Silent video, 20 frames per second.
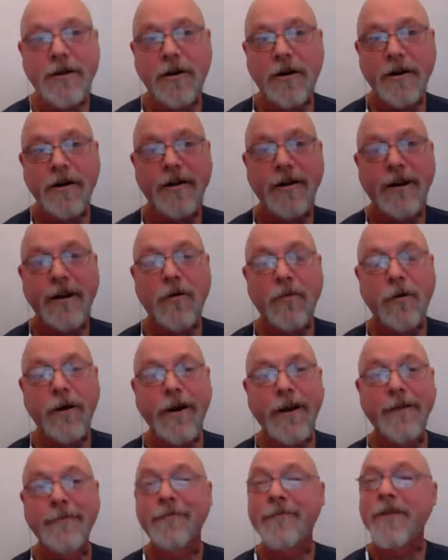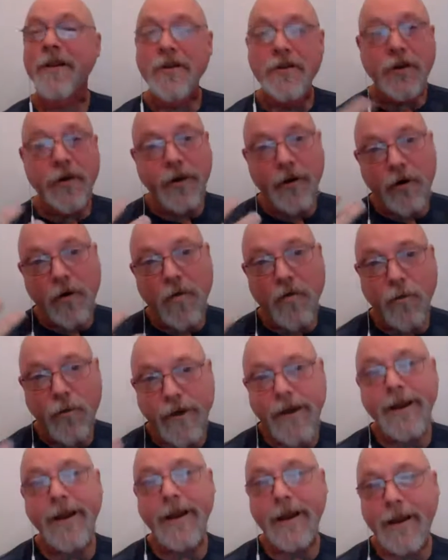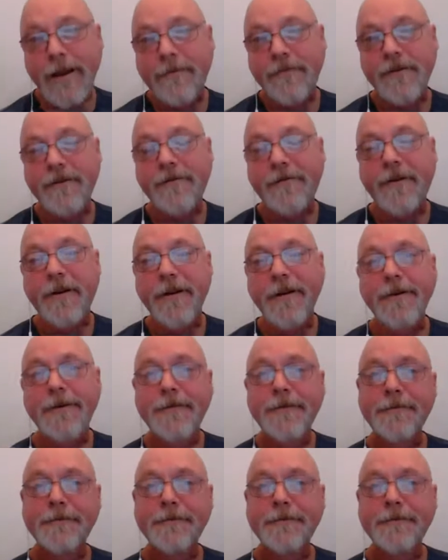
on that way. So you don't really have to fight.